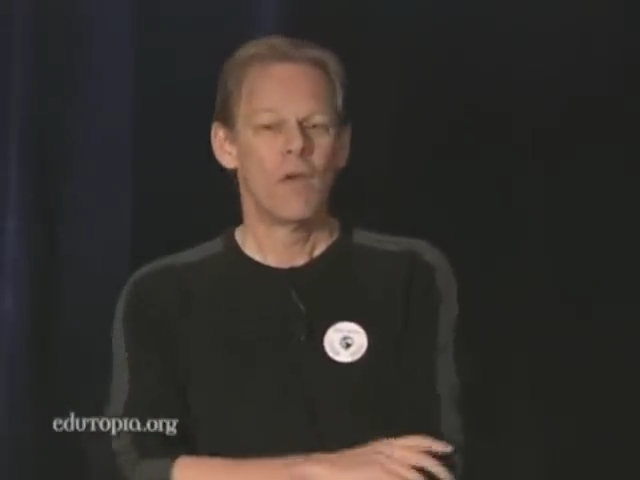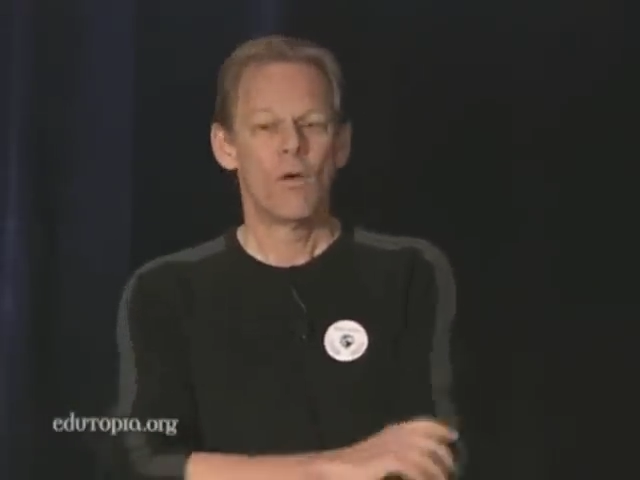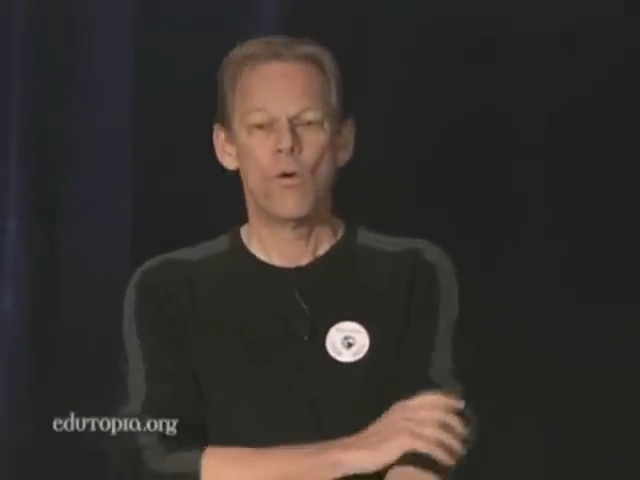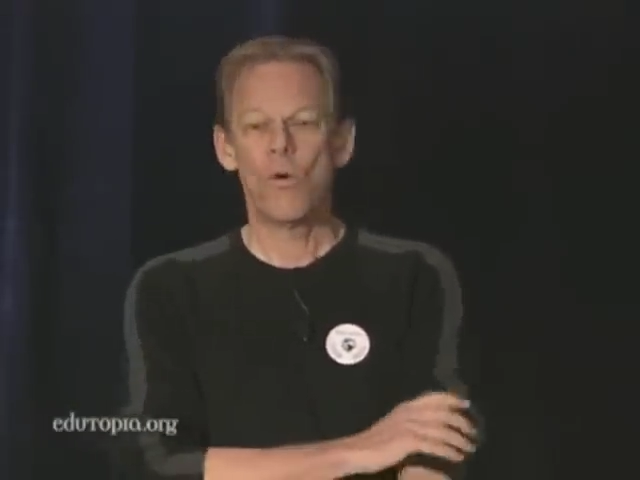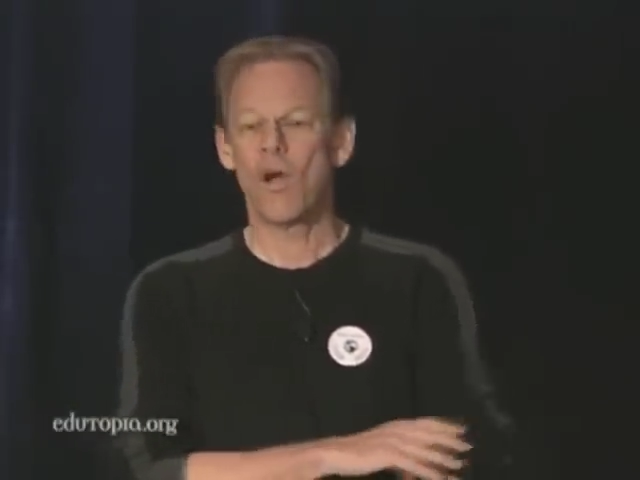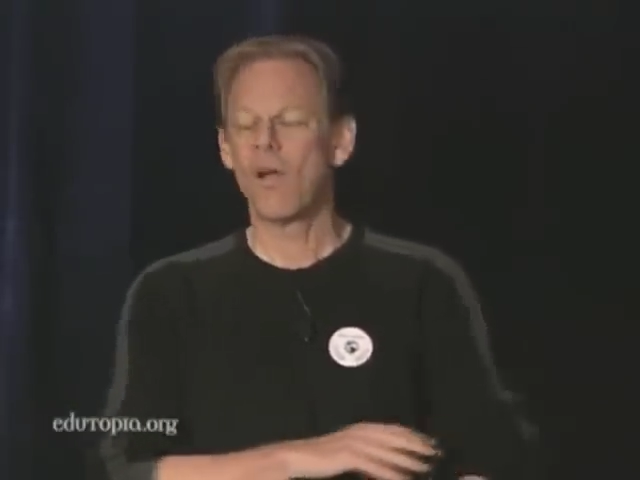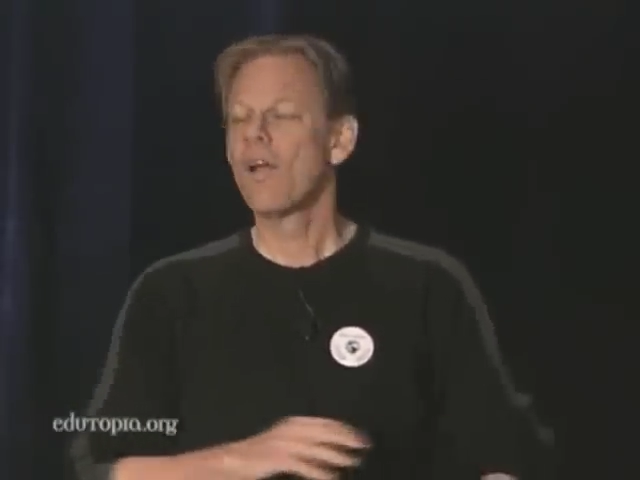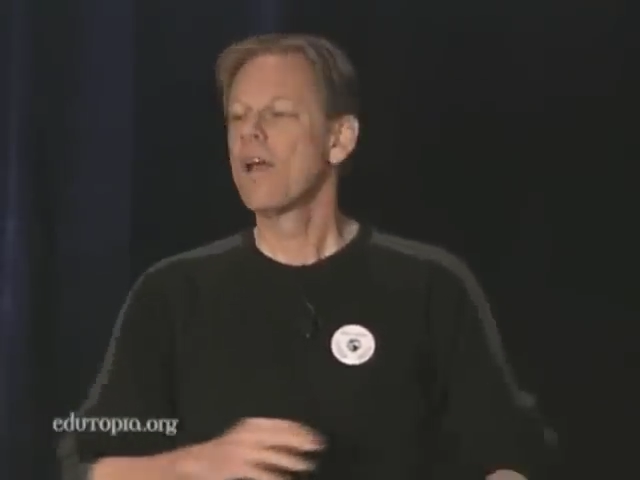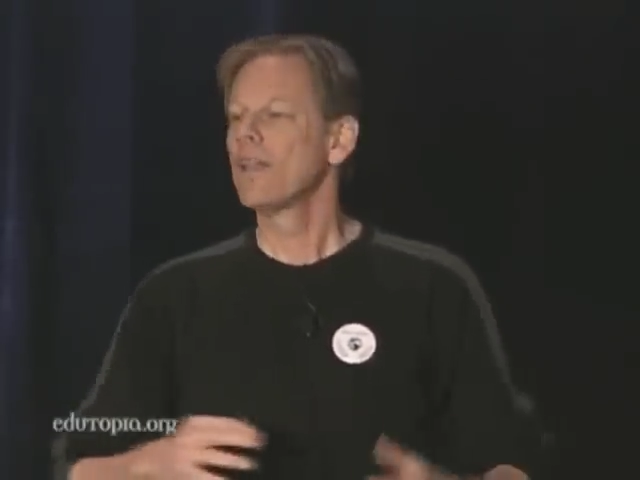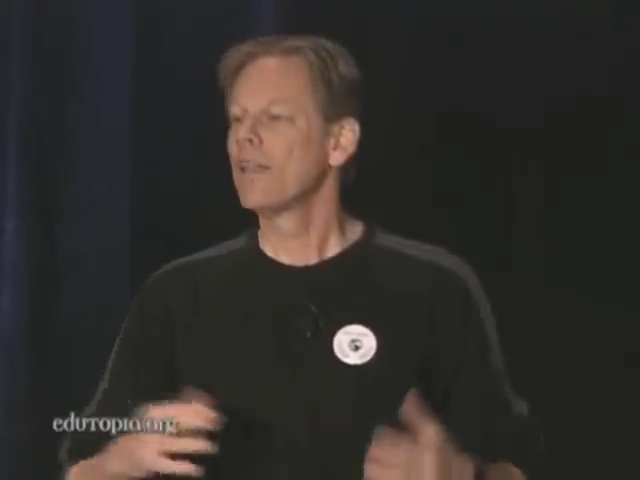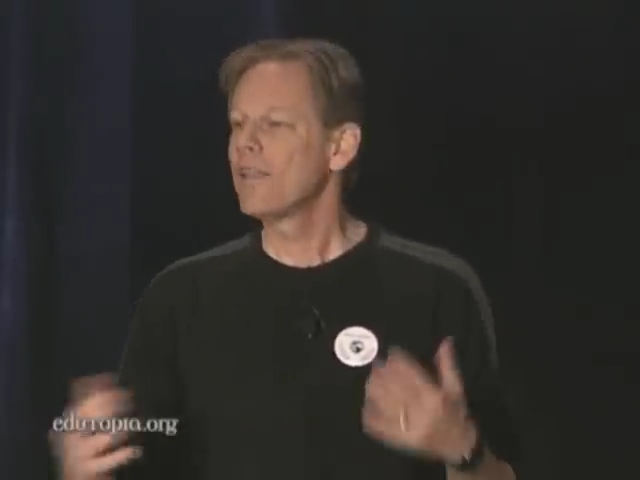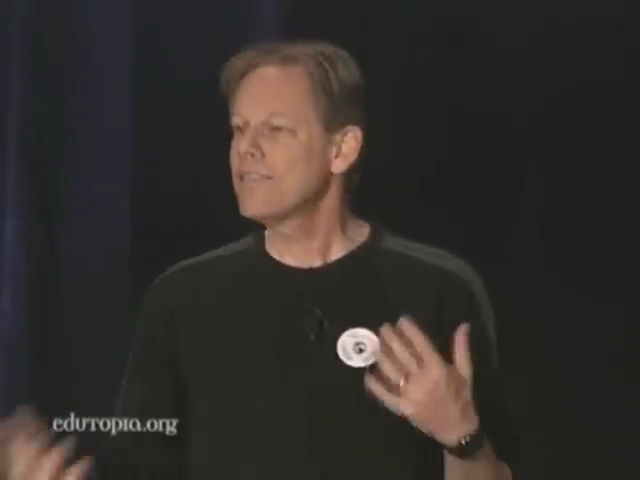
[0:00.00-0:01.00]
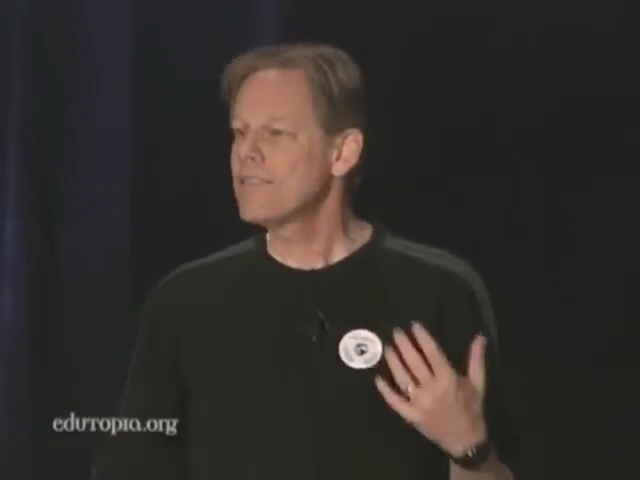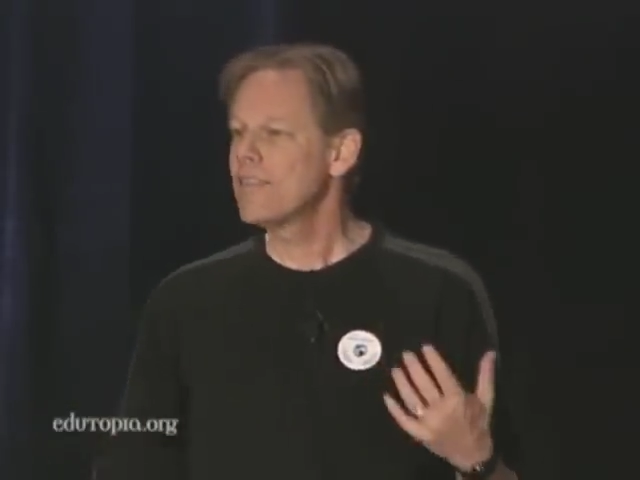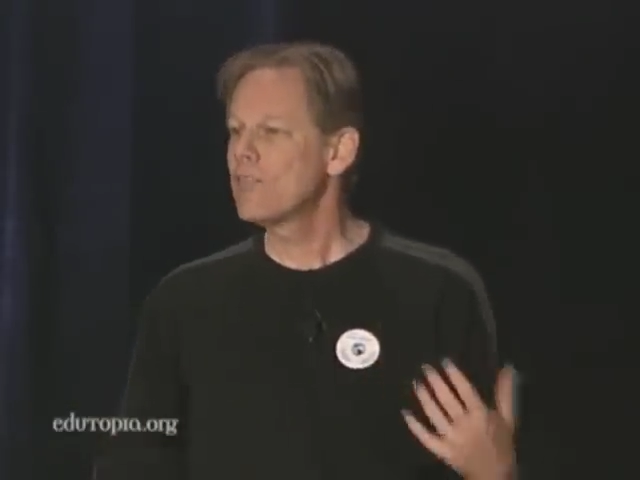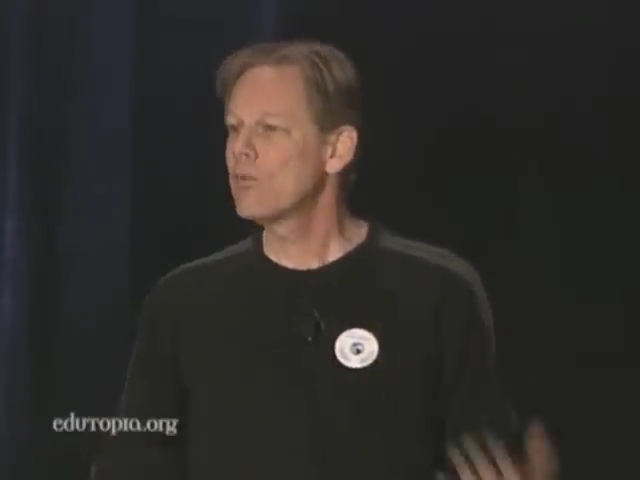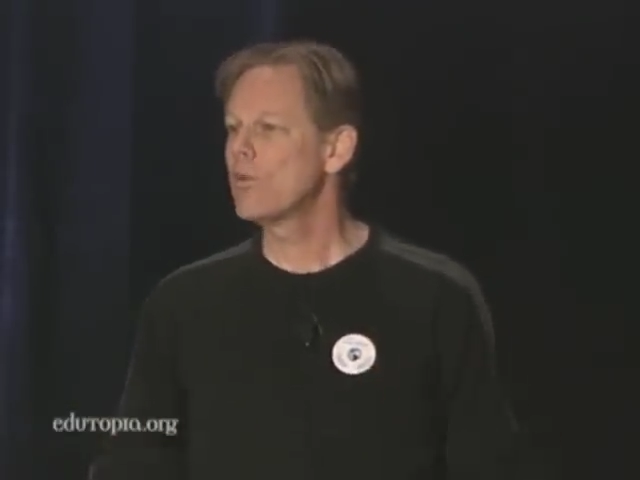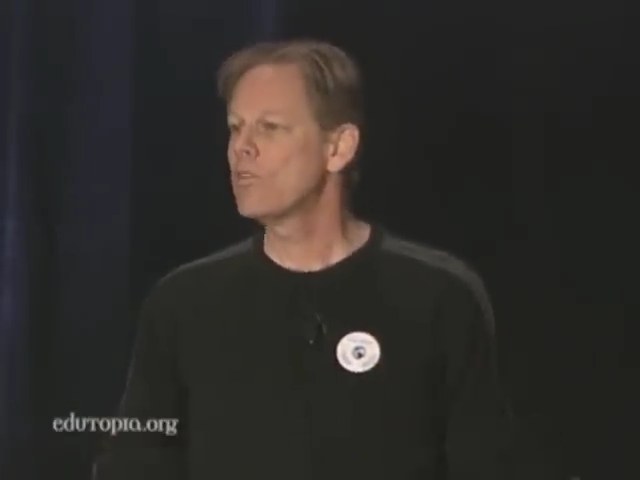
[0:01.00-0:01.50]
who are
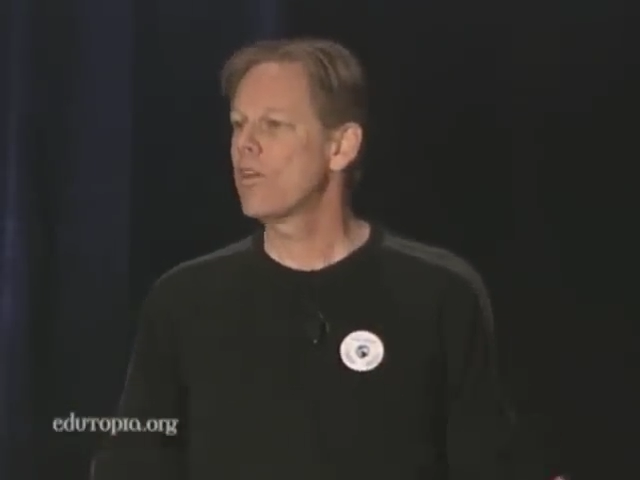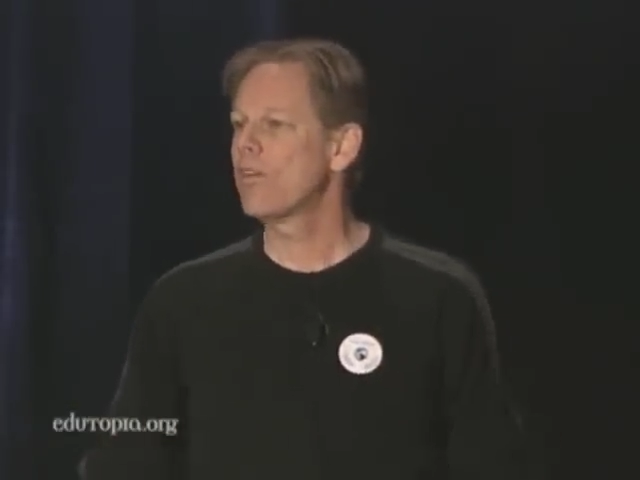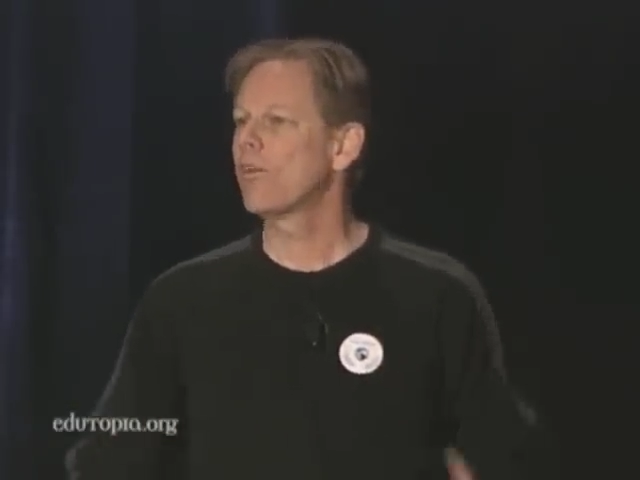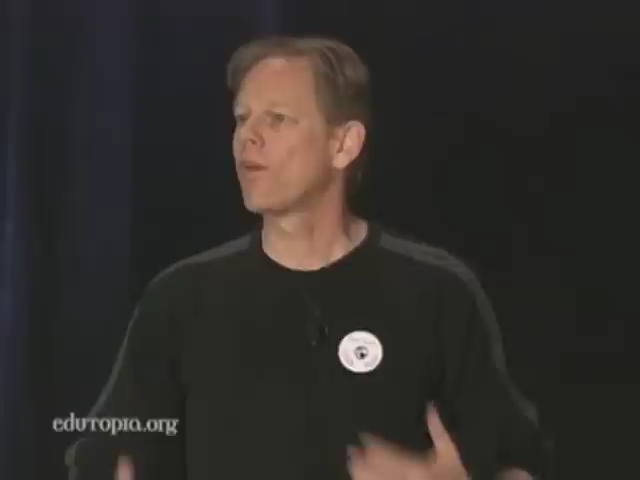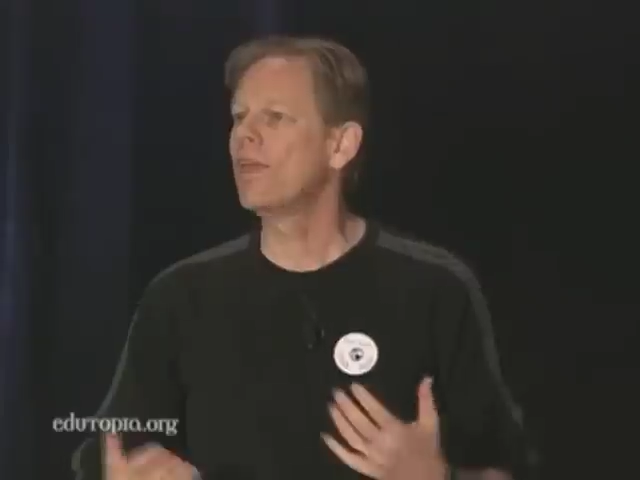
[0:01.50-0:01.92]
listening to each other,